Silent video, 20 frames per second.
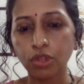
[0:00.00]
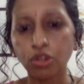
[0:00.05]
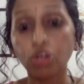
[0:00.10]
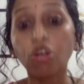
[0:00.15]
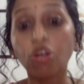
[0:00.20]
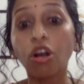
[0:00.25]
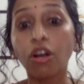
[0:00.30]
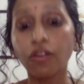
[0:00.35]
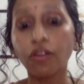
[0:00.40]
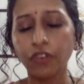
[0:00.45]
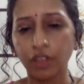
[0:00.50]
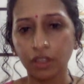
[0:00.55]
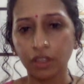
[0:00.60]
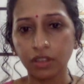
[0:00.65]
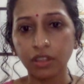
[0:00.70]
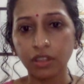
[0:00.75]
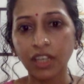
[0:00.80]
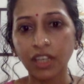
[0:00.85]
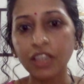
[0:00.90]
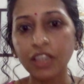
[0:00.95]

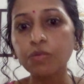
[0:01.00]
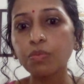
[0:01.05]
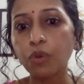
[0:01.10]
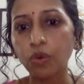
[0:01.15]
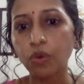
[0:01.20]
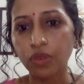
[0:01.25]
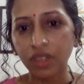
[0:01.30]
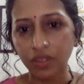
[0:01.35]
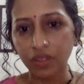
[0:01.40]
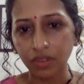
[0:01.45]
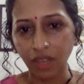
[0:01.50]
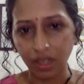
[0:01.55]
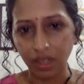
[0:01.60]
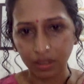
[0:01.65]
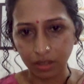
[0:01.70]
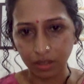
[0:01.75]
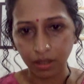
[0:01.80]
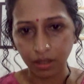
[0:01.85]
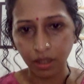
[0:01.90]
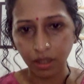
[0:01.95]
confidence in exploring
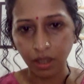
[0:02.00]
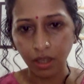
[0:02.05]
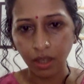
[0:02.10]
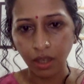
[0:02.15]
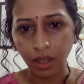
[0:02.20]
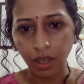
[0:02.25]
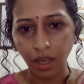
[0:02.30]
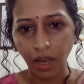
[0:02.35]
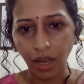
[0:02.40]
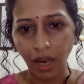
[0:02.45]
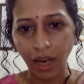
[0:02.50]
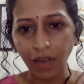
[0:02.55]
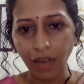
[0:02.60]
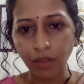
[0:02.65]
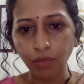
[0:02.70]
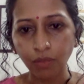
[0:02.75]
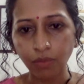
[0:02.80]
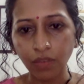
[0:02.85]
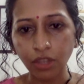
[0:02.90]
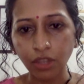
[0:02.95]
that.
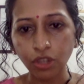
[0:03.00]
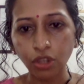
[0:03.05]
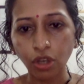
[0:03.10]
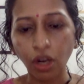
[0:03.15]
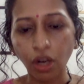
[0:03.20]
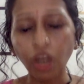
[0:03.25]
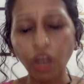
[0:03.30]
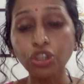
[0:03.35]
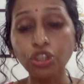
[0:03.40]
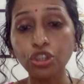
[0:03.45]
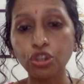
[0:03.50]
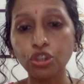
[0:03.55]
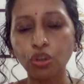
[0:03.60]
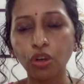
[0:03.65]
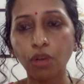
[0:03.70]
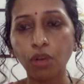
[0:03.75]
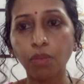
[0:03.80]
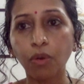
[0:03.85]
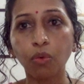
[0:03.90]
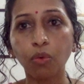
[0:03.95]
And when you're
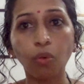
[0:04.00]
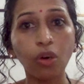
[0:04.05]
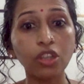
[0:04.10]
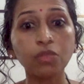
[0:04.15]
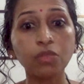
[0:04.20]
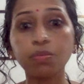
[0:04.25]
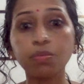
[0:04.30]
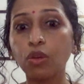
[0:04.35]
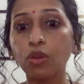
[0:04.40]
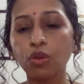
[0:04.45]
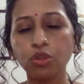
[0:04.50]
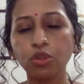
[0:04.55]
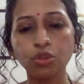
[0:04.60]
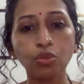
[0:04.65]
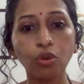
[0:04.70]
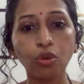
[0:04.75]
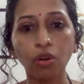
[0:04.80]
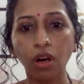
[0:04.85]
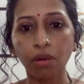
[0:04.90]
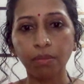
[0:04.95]
unsure about what's below
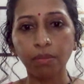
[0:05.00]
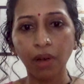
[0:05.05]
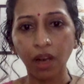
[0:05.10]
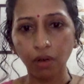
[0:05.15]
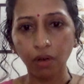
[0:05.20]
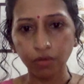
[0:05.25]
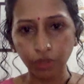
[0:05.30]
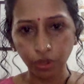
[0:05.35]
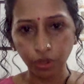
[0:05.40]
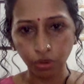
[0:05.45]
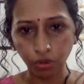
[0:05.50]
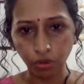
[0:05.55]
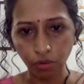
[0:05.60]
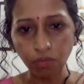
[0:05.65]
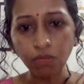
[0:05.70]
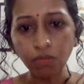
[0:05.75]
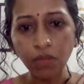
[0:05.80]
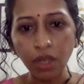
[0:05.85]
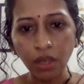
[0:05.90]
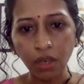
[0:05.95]
you or above
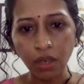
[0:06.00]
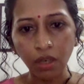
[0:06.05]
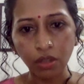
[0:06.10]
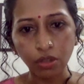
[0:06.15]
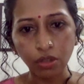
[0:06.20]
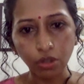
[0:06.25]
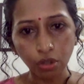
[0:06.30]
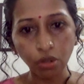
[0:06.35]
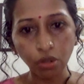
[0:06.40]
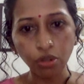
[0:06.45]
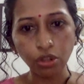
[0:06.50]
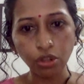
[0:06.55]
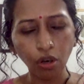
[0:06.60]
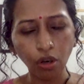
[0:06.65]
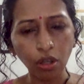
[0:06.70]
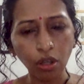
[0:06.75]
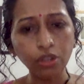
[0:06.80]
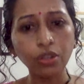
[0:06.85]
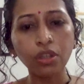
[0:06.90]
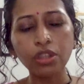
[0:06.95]
you, you're
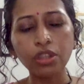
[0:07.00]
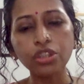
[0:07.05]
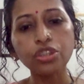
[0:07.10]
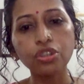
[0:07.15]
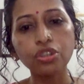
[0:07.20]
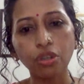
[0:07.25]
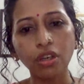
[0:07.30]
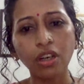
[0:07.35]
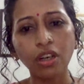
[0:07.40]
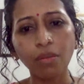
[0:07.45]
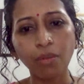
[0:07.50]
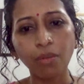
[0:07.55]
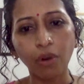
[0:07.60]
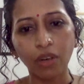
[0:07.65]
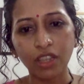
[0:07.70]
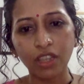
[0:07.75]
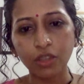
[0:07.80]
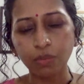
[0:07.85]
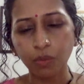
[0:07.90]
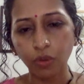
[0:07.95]
also unsure about
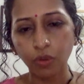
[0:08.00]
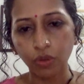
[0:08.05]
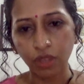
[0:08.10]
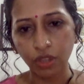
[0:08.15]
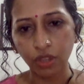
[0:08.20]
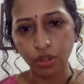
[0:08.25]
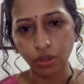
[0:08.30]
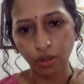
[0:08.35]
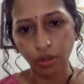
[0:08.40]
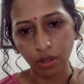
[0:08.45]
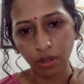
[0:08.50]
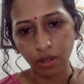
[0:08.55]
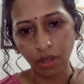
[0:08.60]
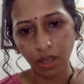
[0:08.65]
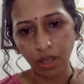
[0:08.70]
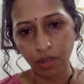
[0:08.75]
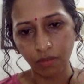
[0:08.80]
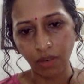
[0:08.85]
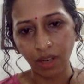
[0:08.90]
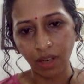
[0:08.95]
exploring your
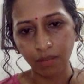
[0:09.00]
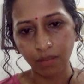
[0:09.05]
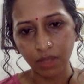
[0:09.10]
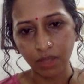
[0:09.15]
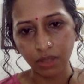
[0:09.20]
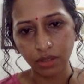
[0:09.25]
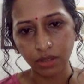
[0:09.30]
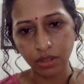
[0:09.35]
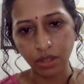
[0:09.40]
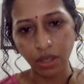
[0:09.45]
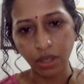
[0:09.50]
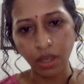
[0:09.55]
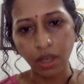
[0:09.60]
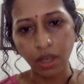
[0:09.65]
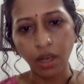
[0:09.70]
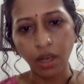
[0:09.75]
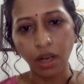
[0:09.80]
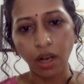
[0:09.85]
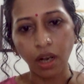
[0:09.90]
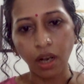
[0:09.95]
environment.
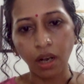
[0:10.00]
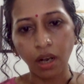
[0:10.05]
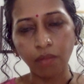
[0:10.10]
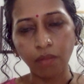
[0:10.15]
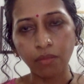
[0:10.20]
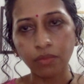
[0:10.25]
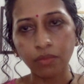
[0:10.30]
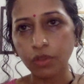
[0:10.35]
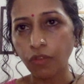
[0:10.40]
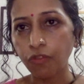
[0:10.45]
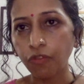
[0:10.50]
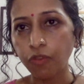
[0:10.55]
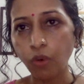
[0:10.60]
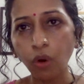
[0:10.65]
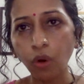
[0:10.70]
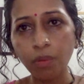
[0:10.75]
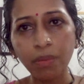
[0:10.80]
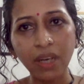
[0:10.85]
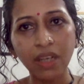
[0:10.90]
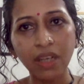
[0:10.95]
The
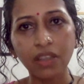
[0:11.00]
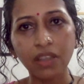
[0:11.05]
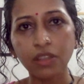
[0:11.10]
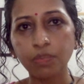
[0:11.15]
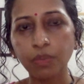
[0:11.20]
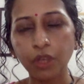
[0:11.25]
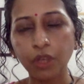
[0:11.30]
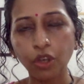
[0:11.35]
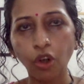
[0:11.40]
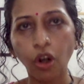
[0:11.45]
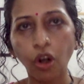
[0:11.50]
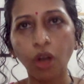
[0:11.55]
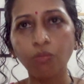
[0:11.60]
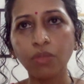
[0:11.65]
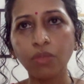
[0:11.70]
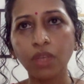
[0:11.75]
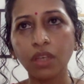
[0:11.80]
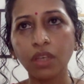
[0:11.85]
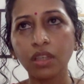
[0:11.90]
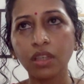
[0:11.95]
flow bed is
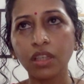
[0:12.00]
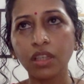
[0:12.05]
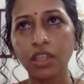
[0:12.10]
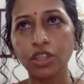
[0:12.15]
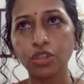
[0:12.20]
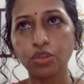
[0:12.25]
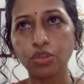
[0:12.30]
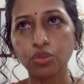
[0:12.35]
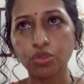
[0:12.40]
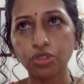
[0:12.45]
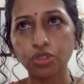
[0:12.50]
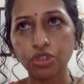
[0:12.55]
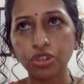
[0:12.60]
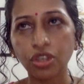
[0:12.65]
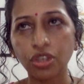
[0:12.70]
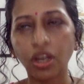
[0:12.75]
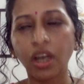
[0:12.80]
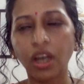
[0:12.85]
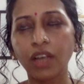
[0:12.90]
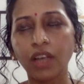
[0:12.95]
predominantly to
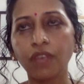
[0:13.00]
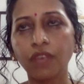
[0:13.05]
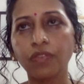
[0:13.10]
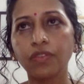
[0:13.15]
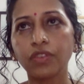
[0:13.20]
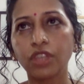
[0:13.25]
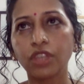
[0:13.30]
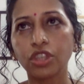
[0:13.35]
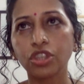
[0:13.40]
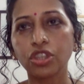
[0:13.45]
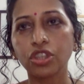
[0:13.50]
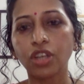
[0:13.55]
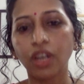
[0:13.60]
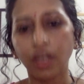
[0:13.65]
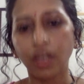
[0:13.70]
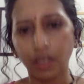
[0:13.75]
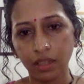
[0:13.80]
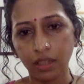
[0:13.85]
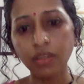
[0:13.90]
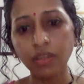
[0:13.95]
drive the
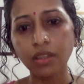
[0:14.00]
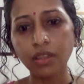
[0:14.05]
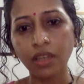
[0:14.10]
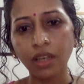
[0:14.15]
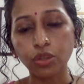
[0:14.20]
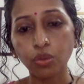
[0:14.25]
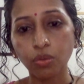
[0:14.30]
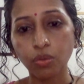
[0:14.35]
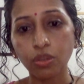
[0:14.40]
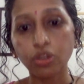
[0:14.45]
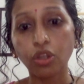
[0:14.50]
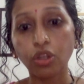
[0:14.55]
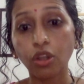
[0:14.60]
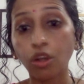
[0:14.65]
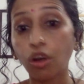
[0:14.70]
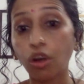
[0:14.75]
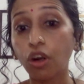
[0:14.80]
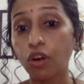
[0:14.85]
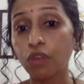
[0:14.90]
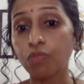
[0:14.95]
child towards a
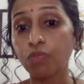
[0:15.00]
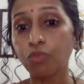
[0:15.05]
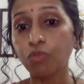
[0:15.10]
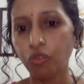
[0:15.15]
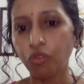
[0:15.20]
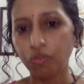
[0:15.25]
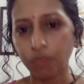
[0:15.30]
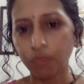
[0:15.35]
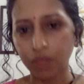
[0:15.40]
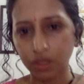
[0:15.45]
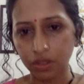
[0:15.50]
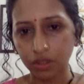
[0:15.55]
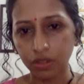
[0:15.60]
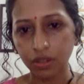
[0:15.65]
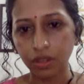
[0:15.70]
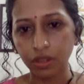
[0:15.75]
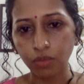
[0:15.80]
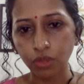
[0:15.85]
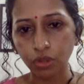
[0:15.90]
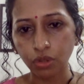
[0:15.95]
lot of
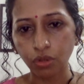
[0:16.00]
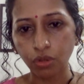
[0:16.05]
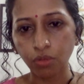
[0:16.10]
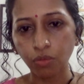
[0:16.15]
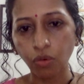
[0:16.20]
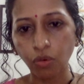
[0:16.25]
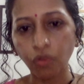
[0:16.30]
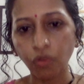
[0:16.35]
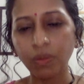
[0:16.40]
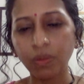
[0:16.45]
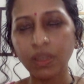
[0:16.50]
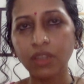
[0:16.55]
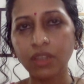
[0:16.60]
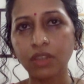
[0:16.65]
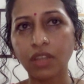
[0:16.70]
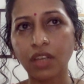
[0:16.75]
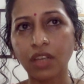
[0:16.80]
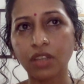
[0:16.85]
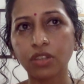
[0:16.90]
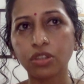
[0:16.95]
movement,
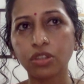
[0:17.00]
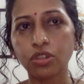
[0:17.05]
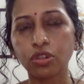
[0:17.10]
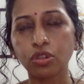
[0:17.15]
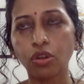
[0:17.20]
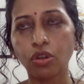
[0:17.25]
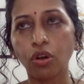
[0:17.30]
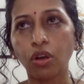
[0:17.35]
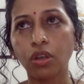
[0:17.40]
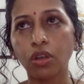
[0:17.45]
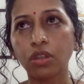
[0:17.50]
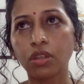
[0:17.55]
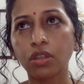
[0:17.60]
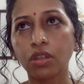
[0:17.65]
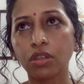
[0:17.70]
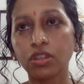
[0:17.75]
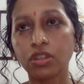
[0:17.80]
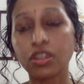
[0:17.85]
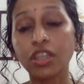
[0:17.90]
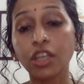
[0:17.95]
movement that is not
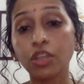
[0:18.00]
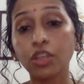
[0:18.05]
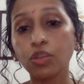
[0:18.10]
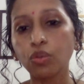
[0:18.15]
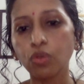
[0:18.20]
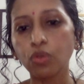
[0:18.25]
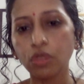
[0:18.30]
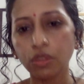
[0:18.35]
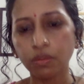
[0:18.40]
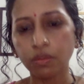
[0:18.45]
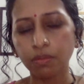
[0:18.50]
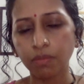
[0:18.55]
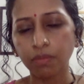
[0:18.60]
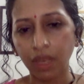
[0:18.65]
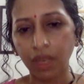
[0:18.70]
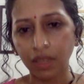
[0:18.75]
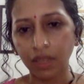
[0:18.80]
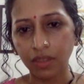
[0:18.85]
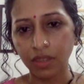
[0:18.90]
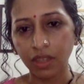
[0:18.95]
scheduled
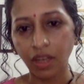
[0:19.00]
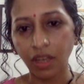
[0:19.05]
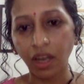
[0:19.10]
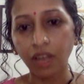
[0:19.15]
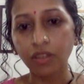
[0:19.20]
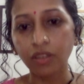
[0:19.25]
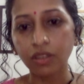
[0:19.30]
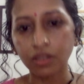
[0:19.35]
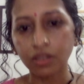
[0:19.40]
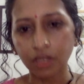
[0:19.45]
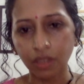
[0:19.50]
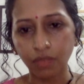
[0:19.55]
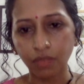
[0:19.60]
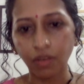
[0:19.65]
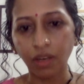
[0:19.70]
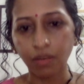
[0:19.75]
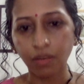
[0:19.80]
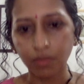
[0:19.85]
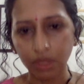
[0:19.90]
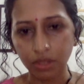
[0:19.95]
by the adult
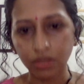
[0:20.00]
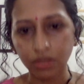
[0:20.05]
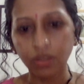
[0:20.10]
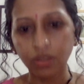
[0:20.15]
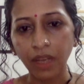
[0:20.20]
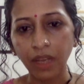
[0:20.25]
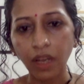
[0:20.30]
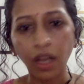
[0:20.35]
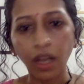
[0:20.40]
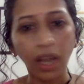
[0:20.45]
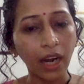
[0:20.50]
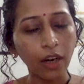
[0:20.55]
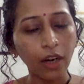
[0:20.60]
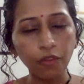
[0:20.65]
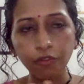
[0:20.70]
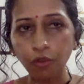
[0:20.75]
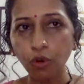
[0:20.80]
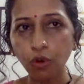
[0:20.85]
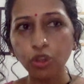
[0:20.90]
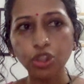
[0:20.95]
environment. And
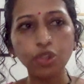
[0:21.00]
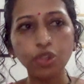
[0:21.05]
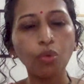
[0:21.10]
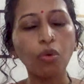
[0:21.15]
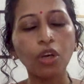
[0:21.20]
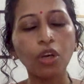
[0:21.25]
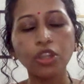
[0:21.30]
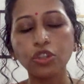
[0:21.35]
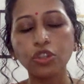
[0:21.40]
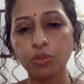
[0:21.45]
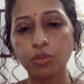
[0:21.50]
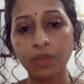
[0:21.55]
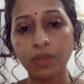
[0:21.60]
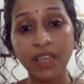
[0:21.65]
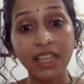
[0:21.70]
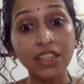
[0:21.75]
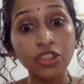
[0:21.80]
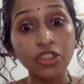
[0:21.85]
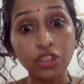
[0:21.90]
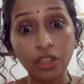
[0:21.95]
of course, you want it to
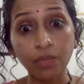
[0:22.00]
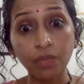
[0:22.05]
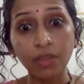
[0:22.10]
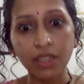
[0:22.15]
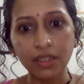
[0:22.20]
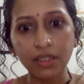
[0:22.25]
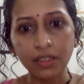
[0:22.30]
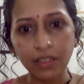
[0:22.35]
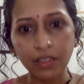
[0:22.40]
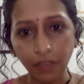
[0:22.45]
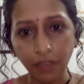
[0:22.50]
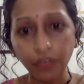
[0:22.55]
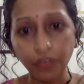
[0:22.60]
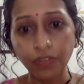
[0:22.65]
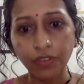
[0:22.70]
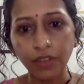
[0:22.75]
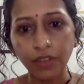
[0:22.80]
be extremely safe.